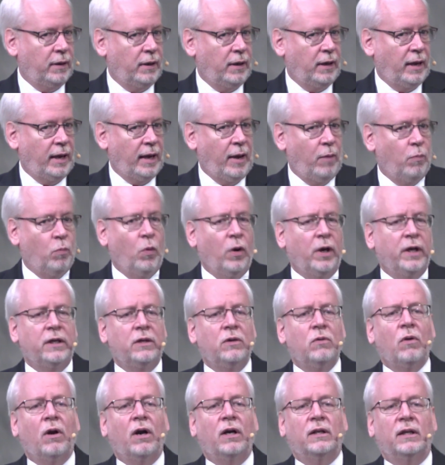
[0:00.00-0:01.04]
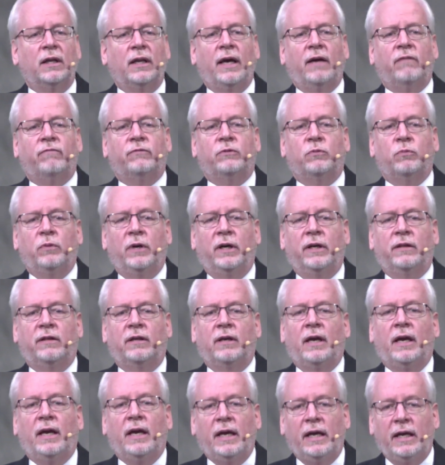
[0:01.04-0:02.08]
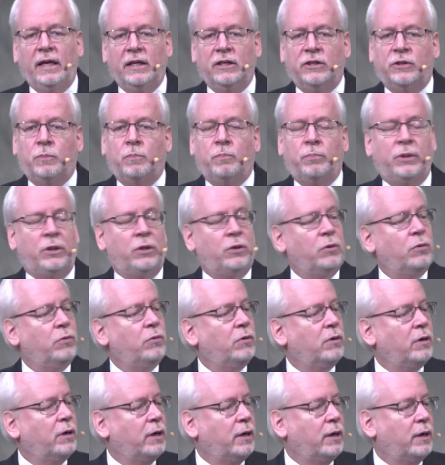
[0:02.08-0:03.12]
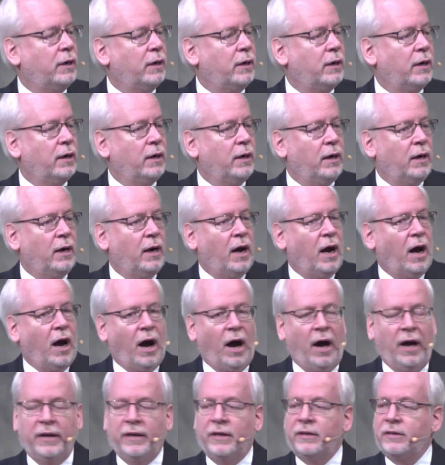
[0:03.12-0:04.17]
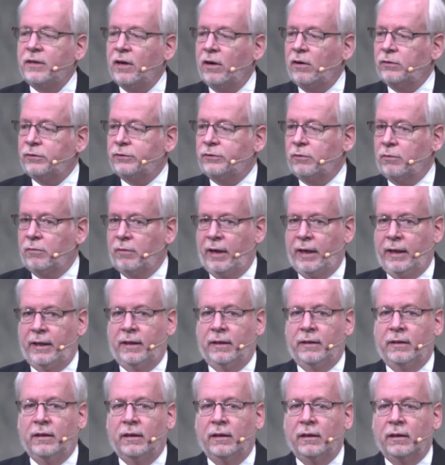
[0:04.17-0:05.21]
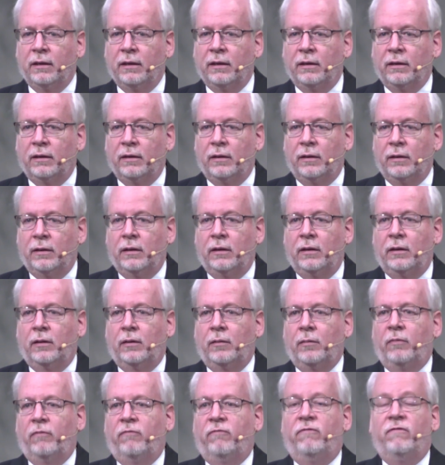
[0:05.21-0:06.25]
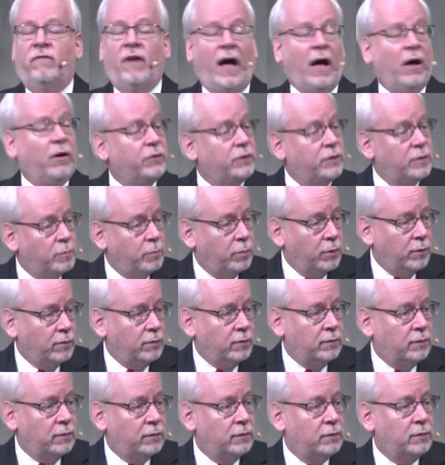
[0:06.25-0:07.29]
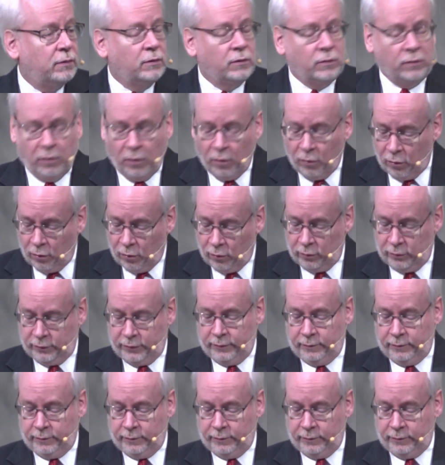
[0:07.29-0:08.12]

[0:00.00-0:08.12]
And what you are left with is pure, unadulterated, valuable gold.